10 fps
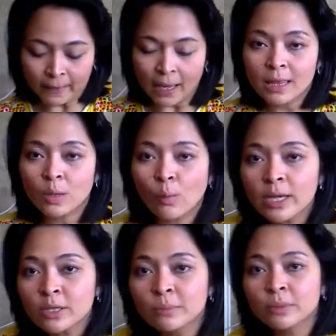And the
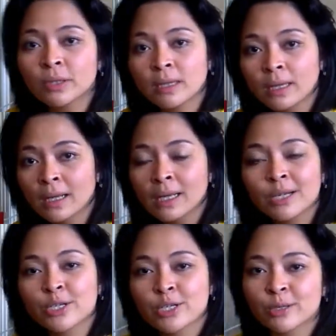way to put the
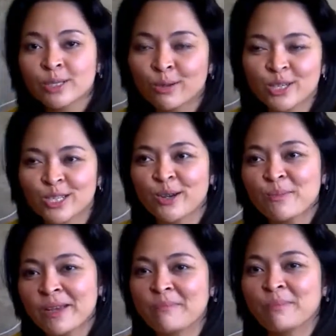literature, not just
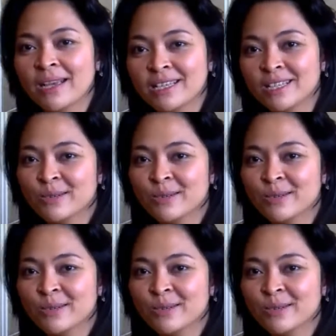copy and paste.